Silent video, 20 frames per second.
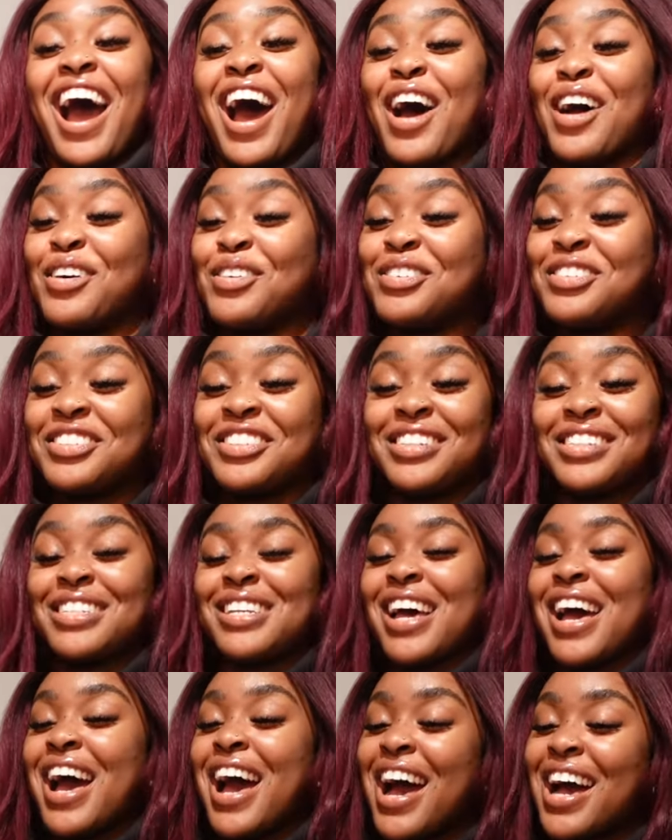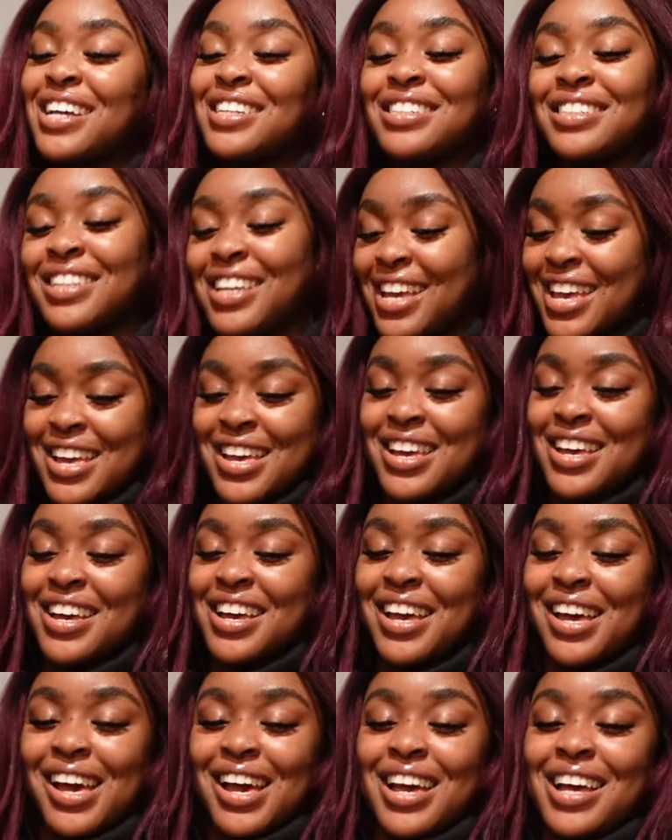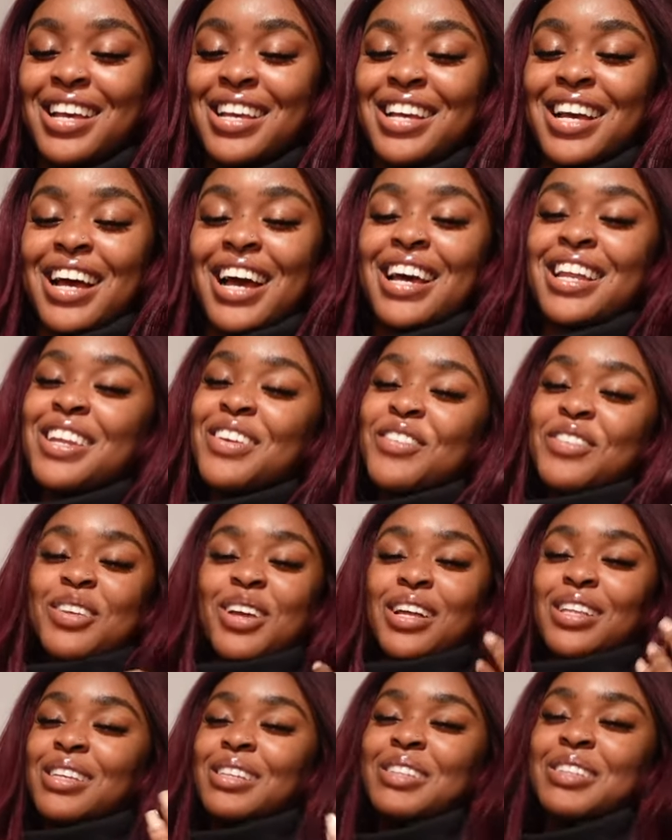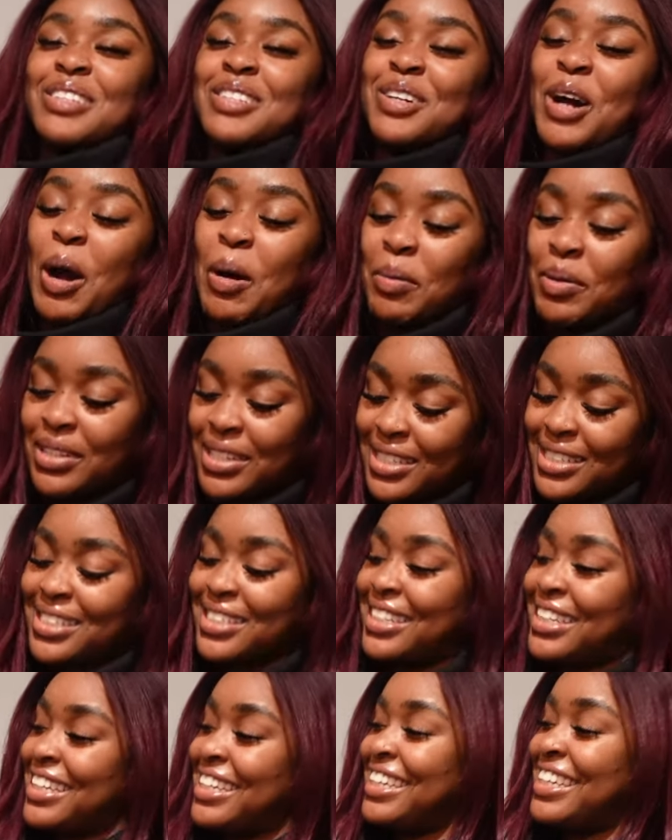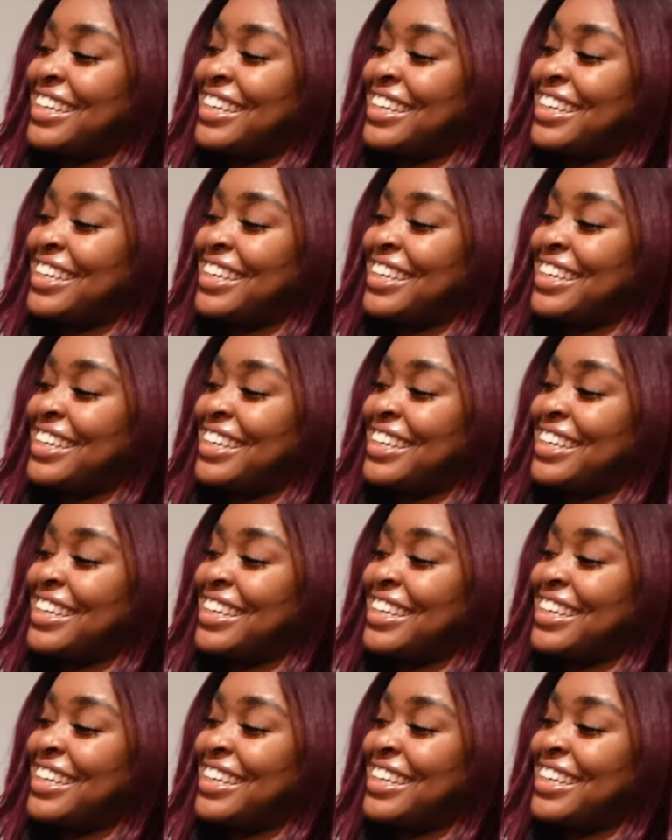I was just asking. I never thought this is a competition.